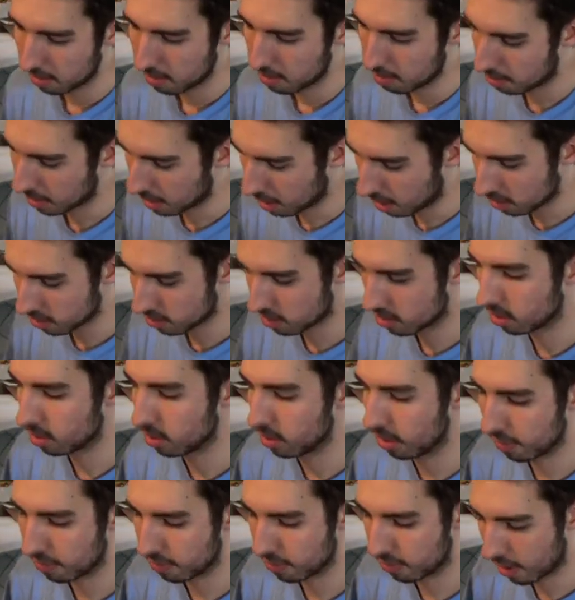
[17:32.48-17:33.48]
But also
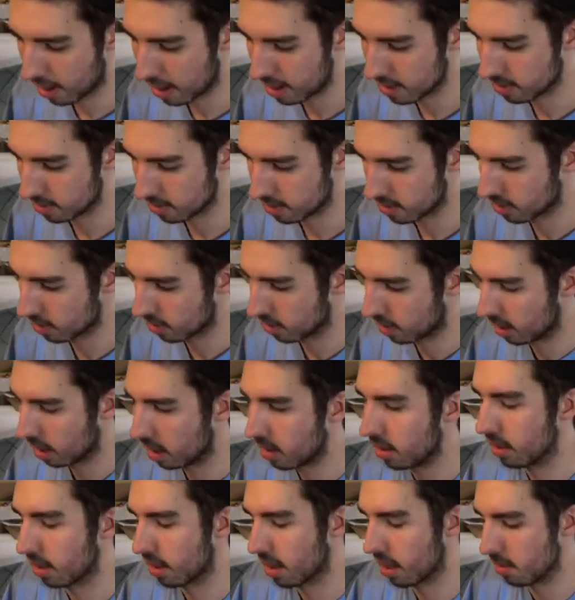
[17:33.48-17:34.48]
your friends
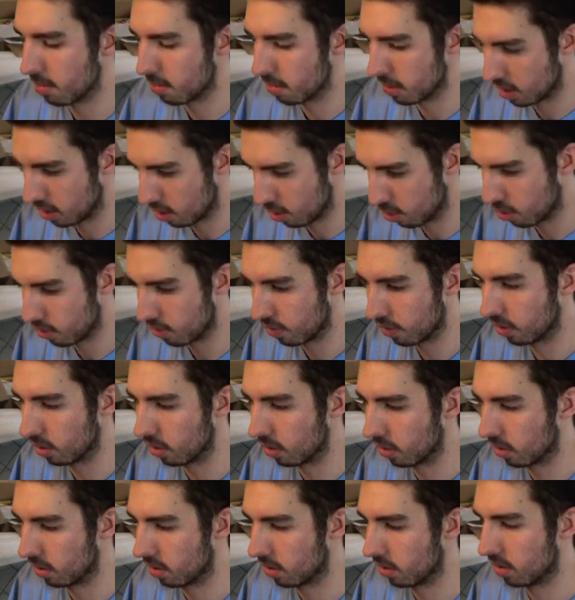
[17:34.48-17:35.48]
can be
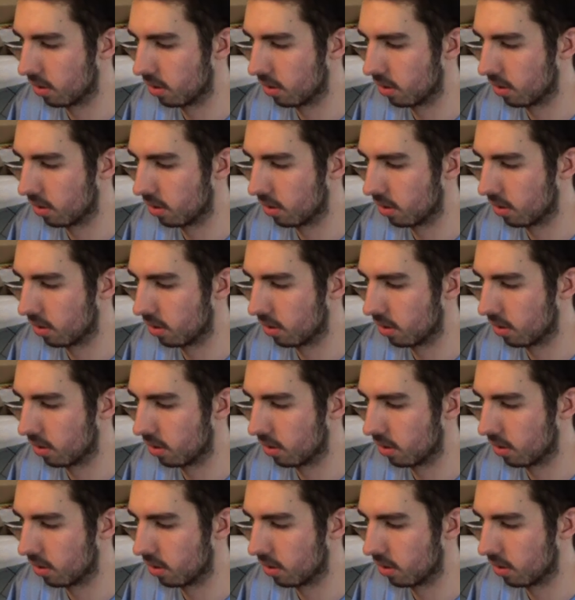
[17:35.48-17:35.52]
useful,